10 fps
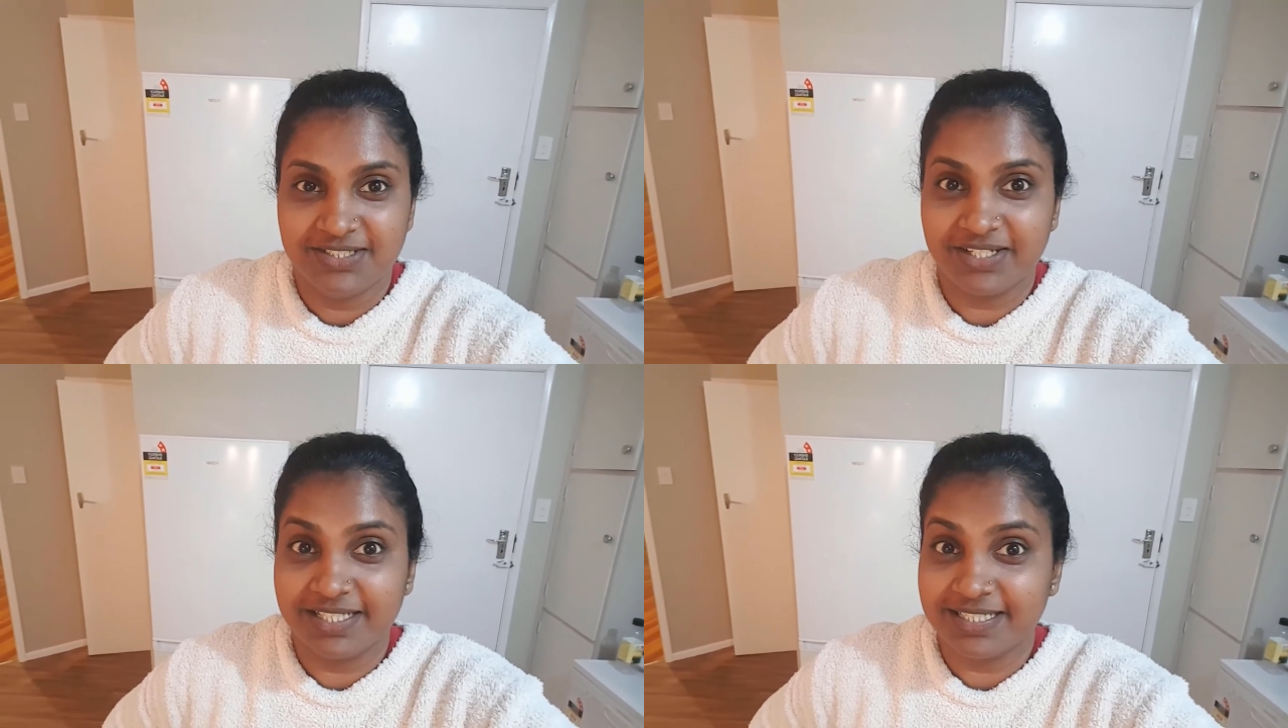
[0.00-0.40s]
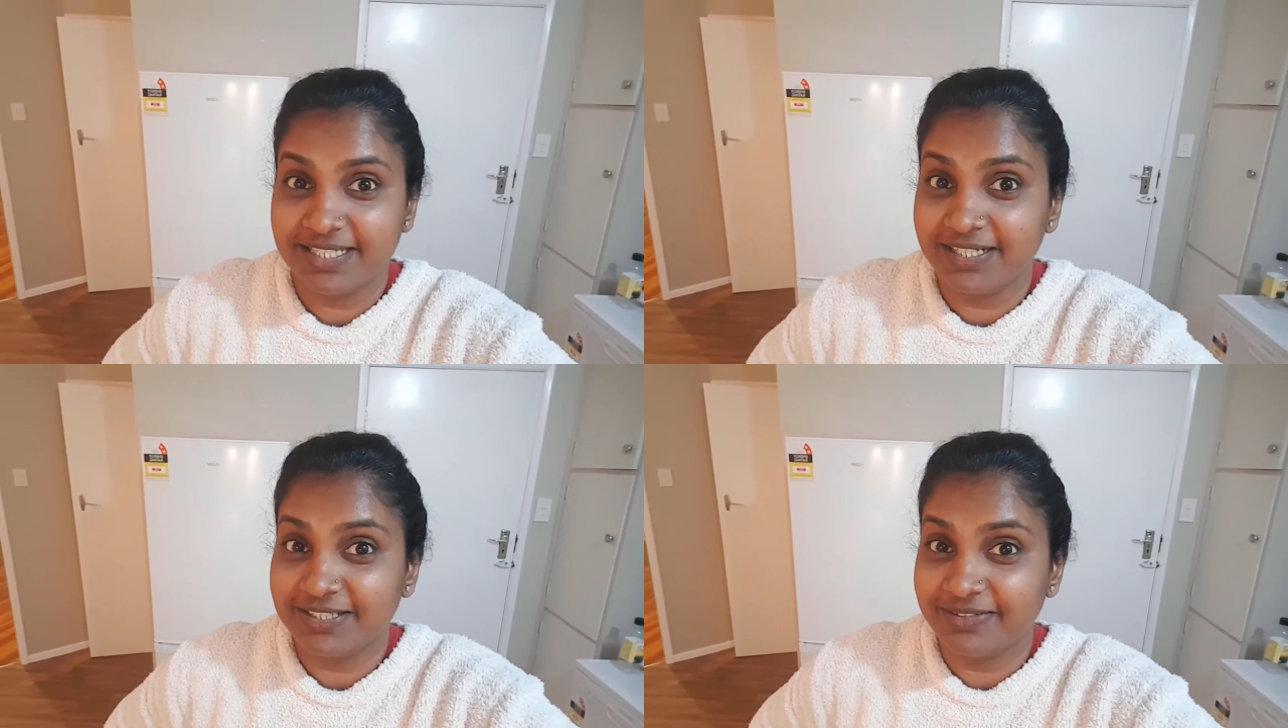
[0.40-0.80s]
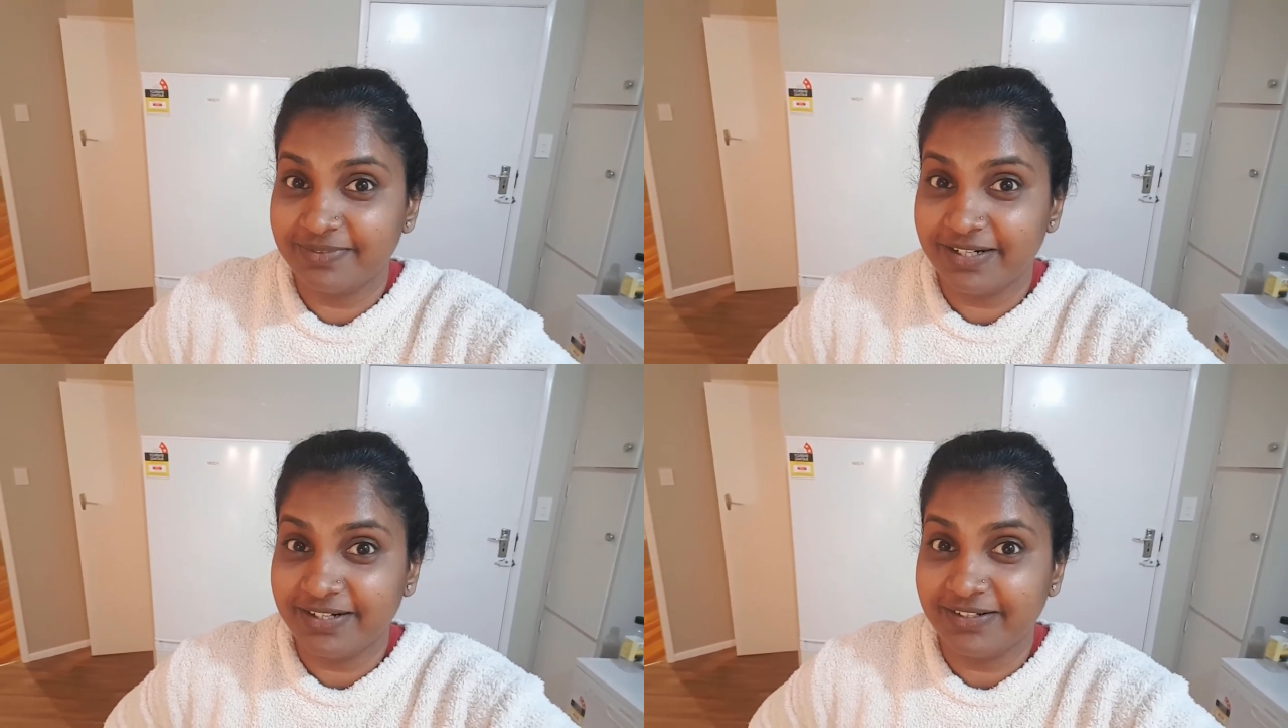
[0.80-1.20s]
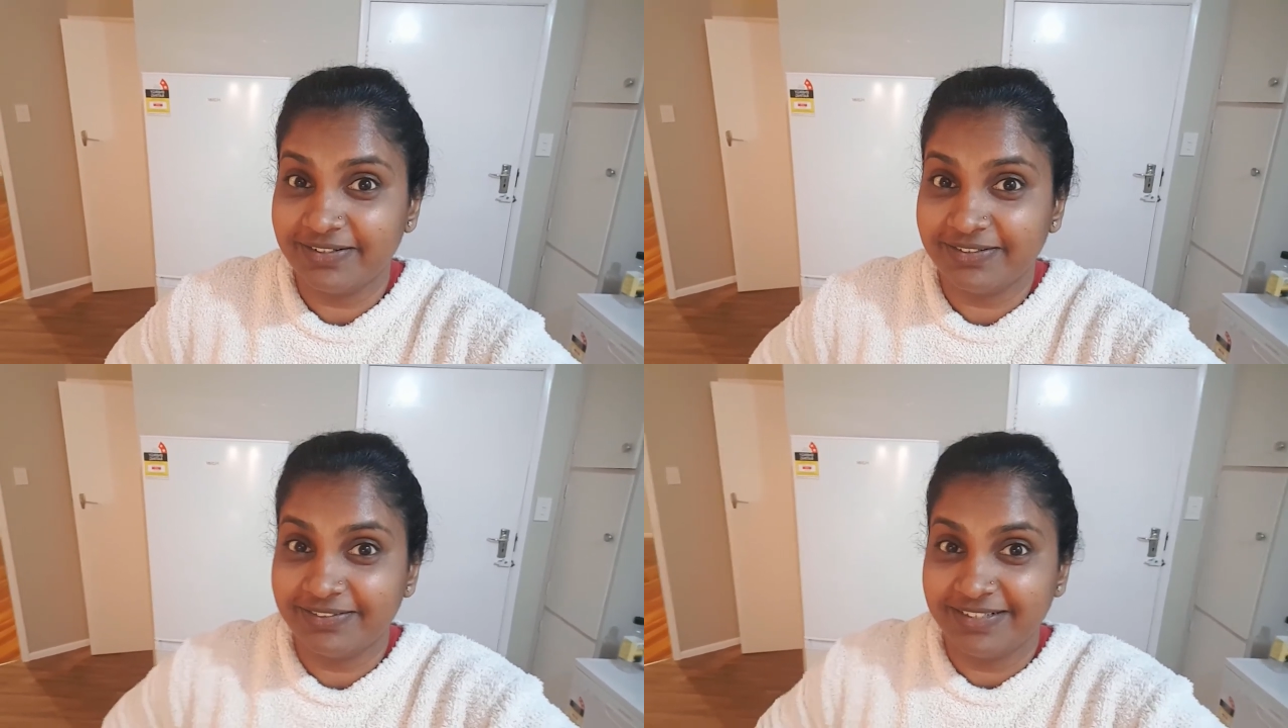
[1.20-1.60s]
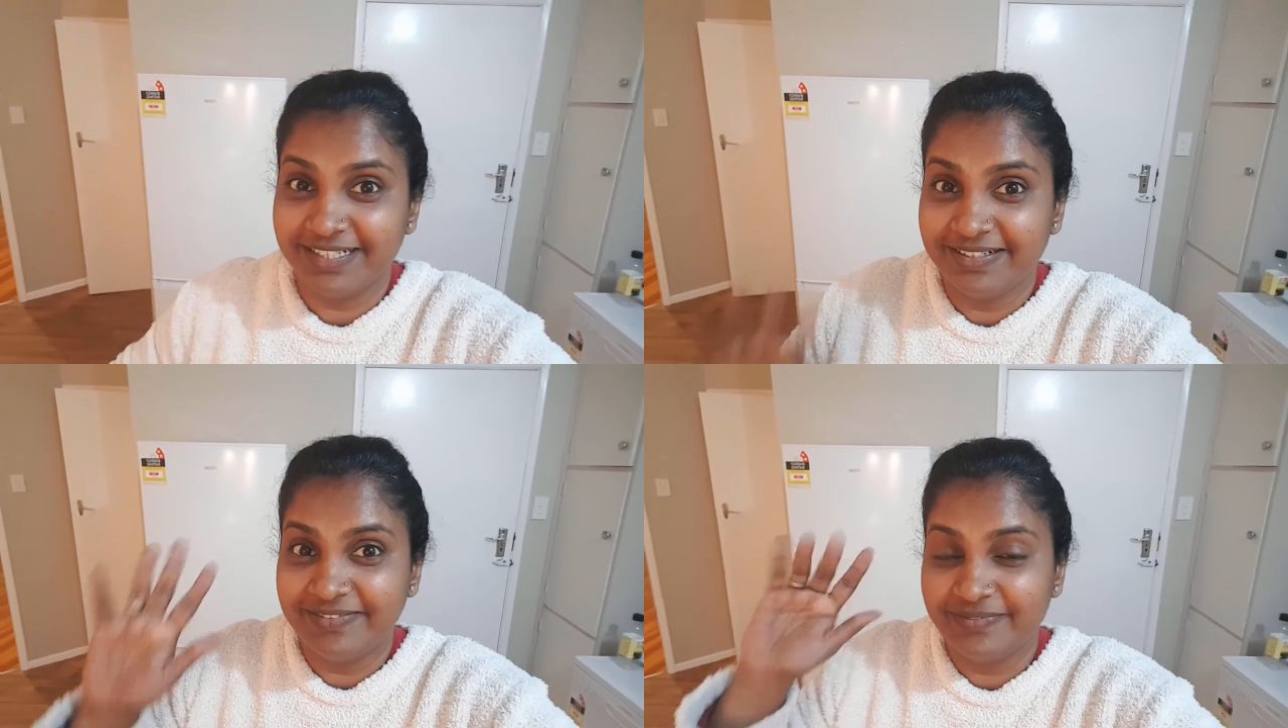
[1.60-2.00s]
So I'll see you tomorrow.
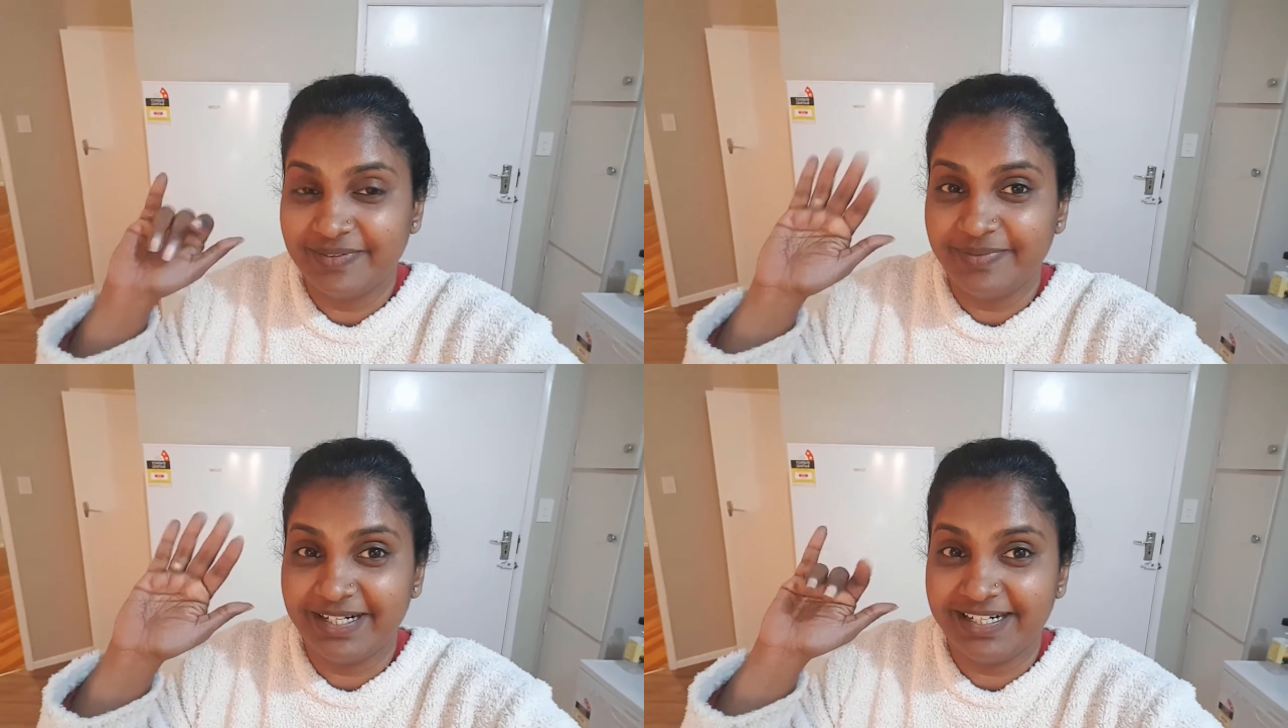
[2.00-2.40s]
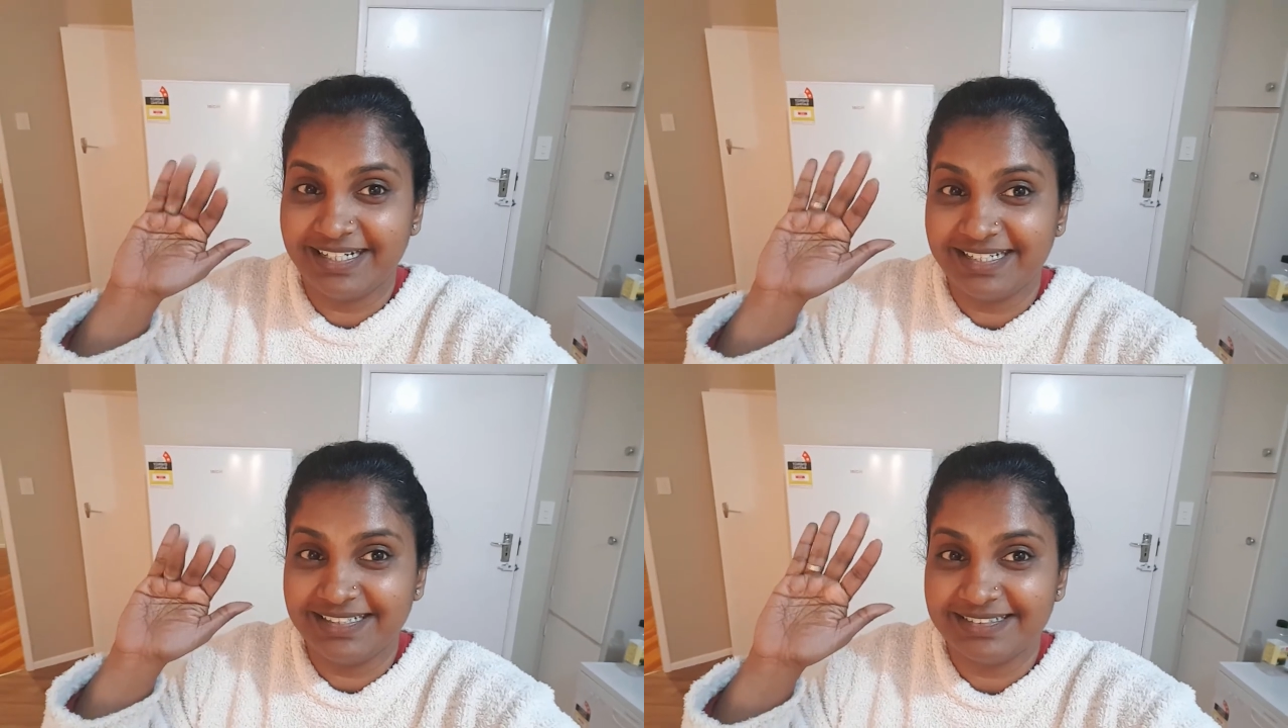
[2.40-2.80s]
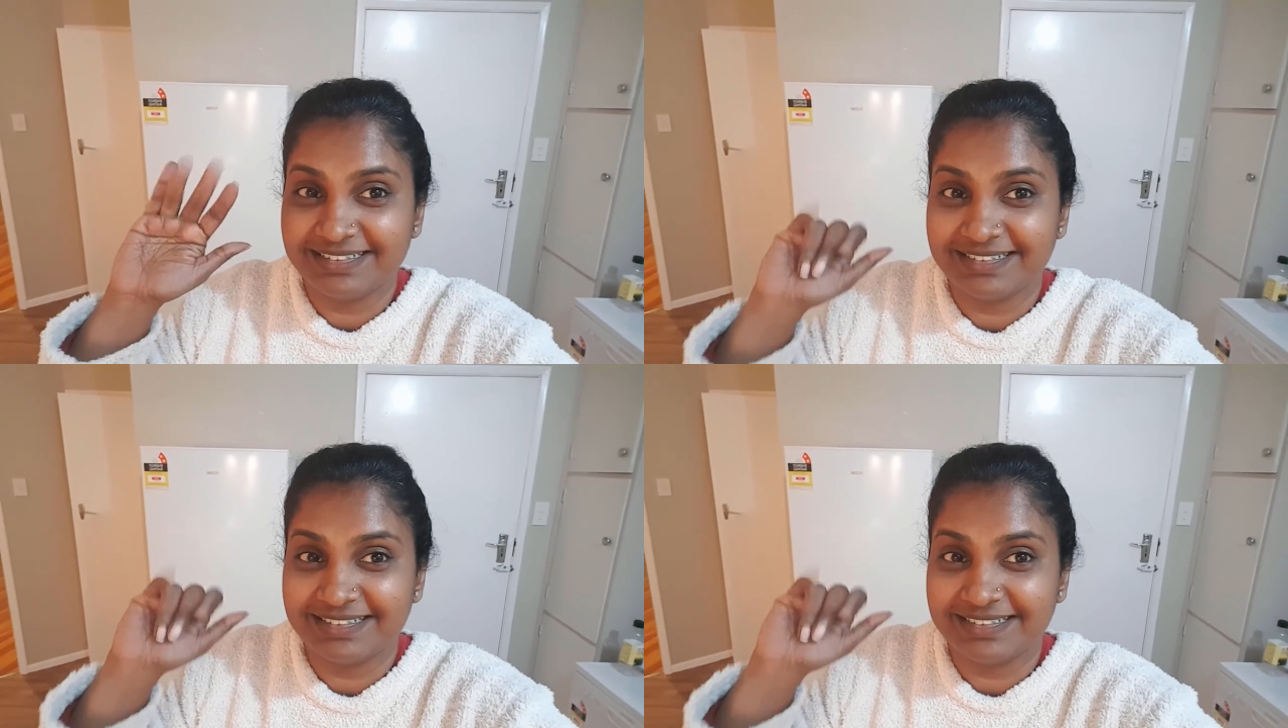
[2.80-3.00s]
Bye.